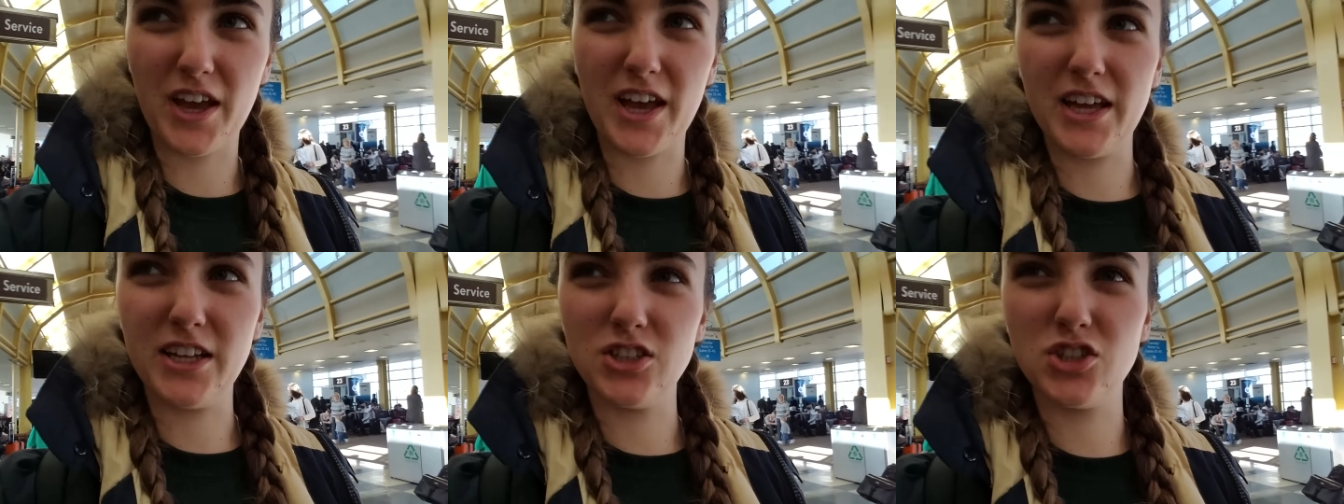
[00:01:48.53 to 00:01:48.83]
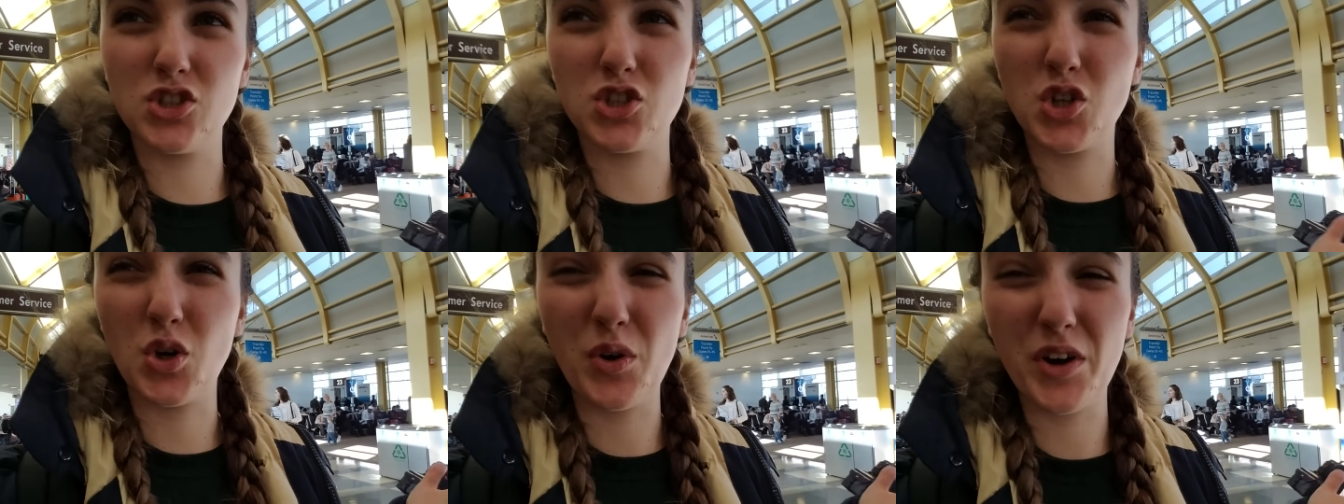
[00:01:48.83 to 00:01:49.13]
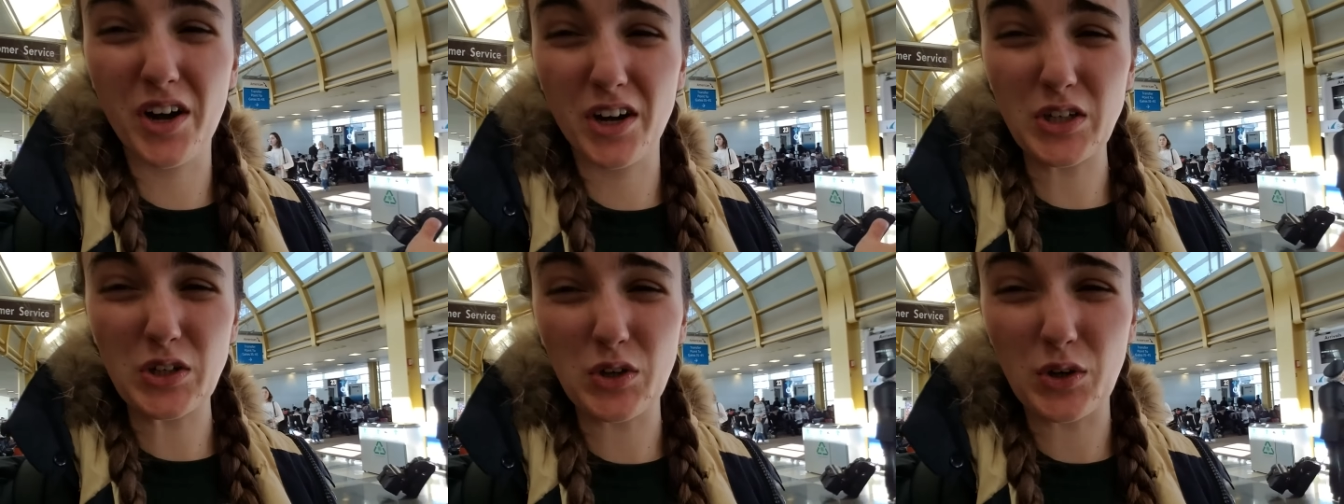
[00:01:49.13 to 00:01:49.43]
and just
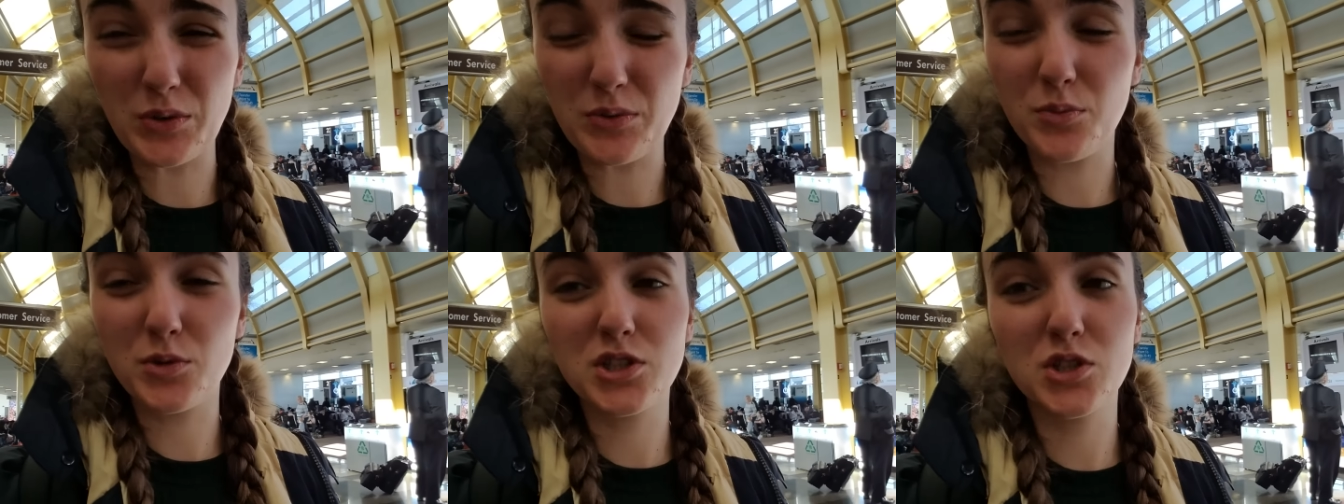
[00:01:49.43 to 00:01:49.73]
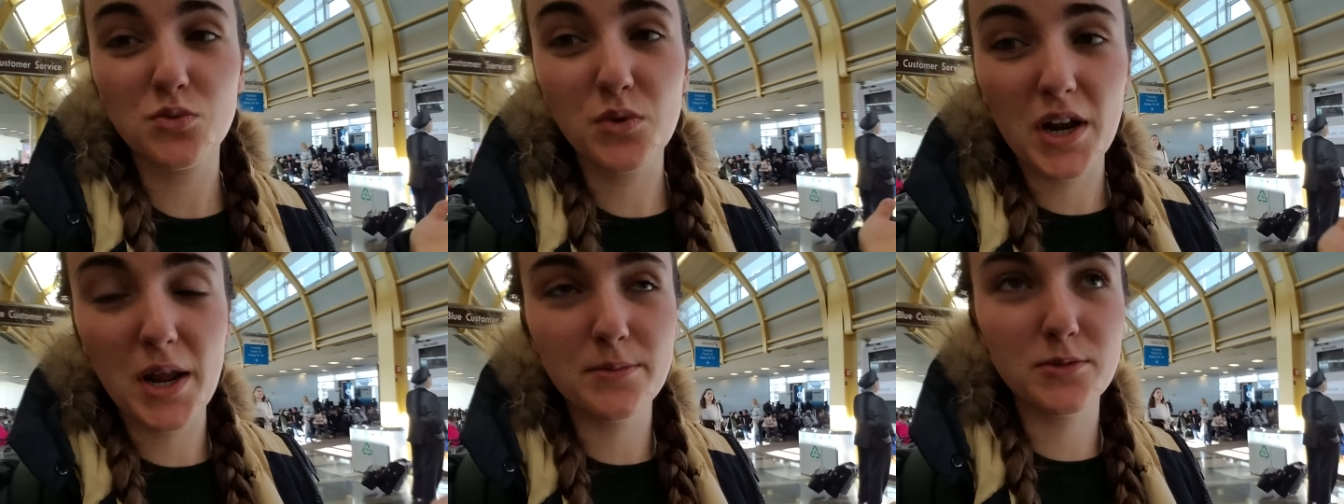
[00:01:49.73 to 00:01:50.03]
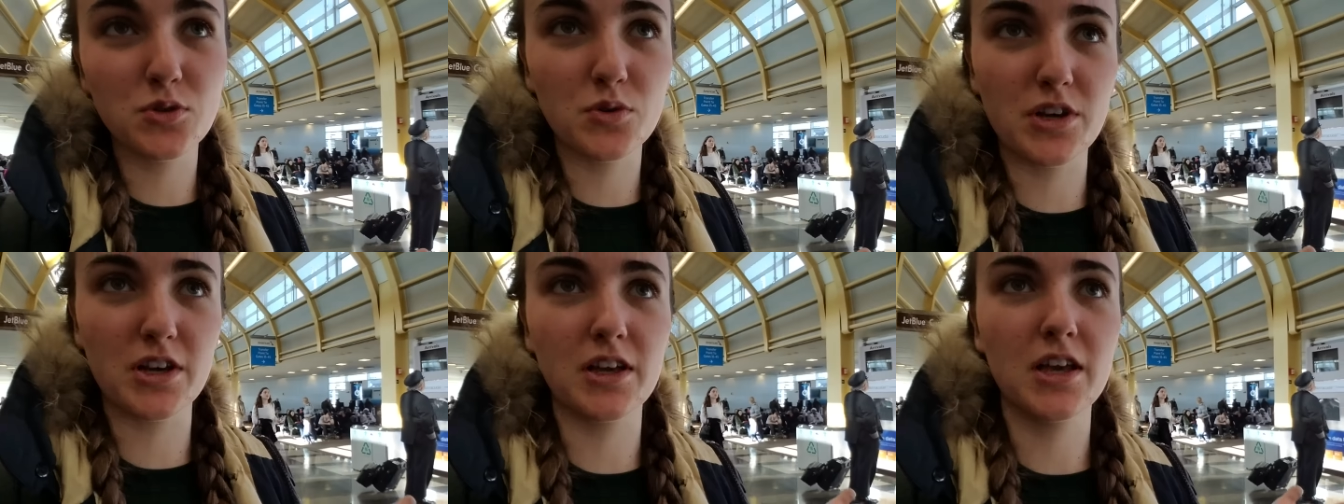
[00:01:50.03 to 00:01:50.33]
going on your own, which is what
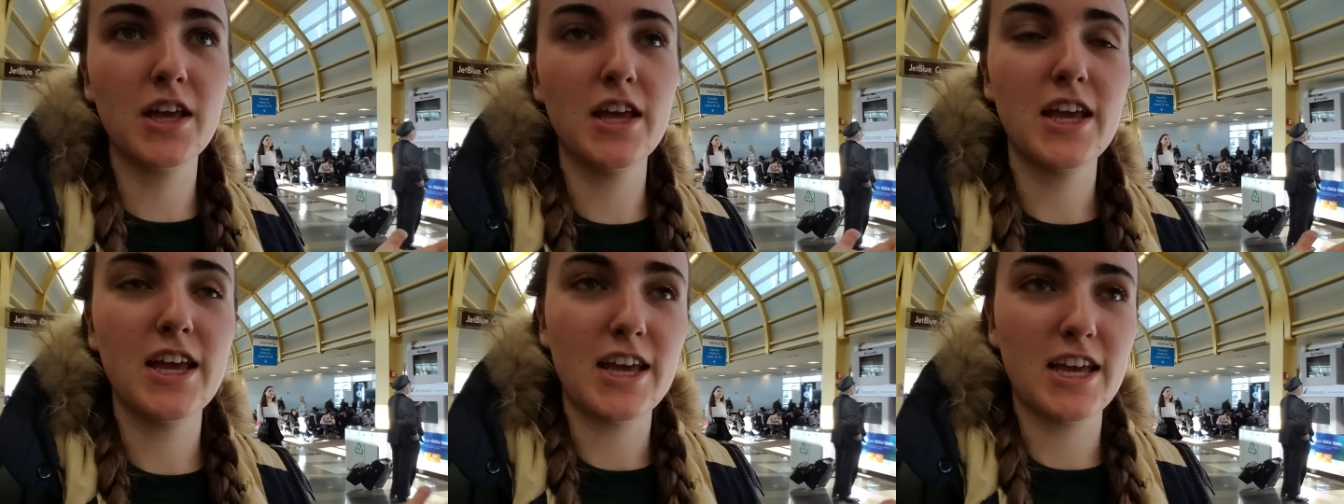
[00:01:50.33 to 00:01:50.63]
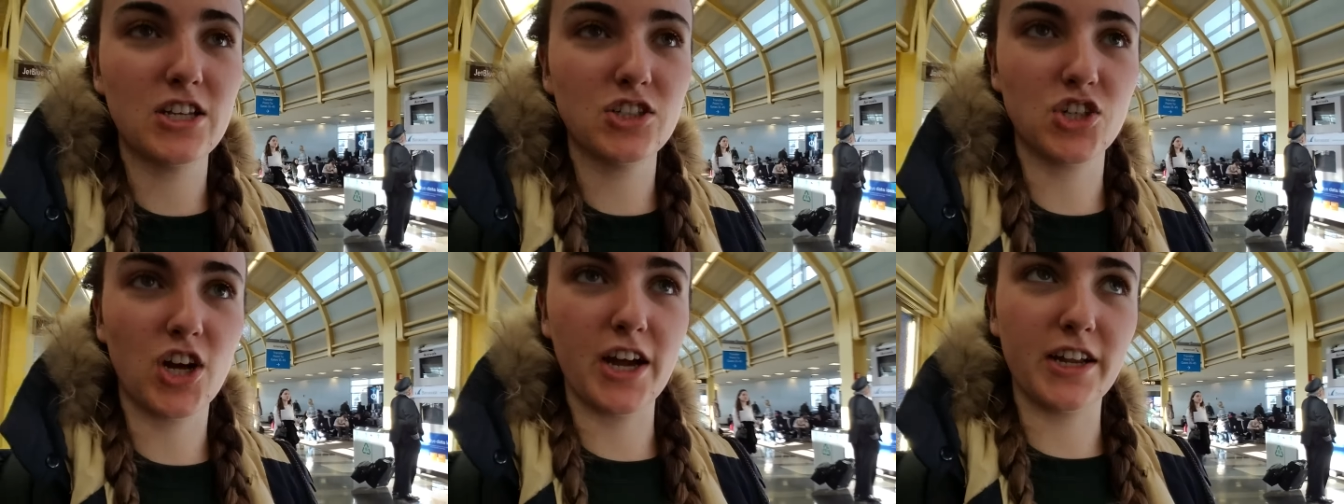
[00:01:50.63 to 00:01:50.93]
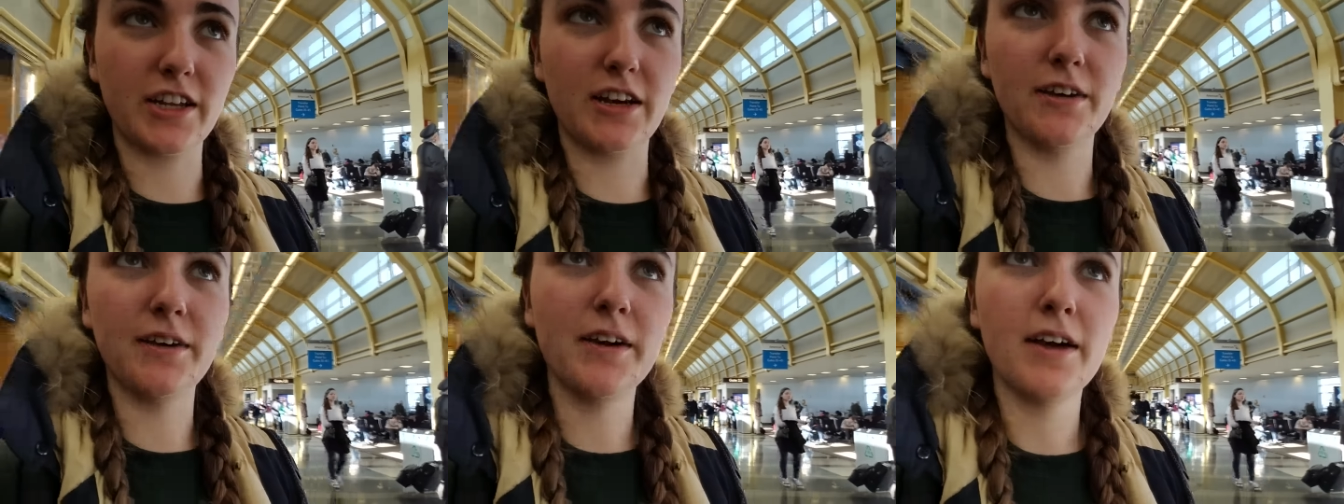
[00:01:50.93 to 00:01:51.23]
I'm doing in
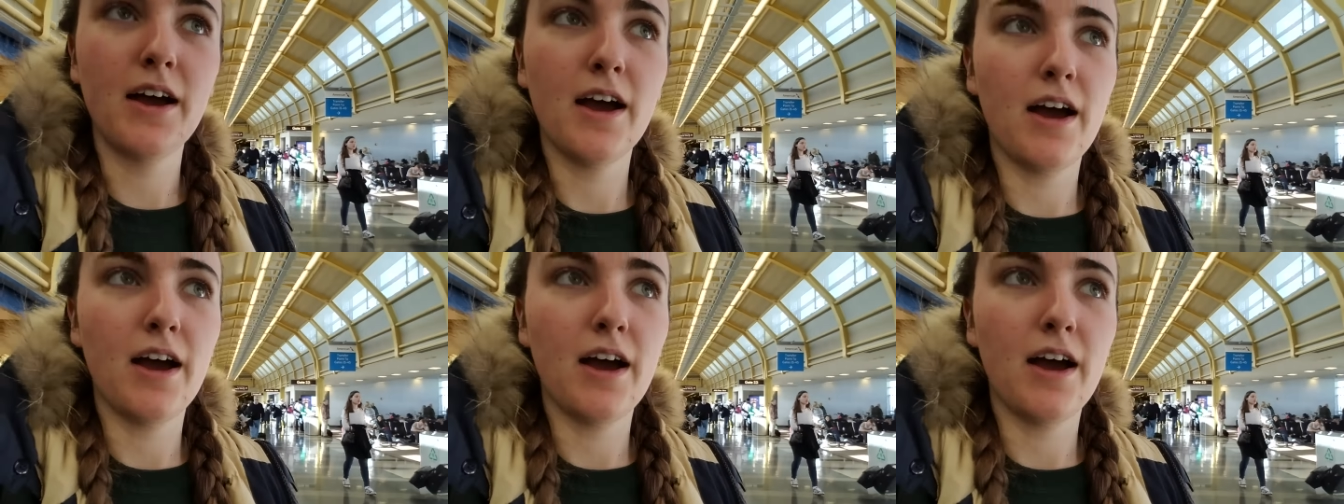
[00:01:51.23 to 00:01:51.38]
China.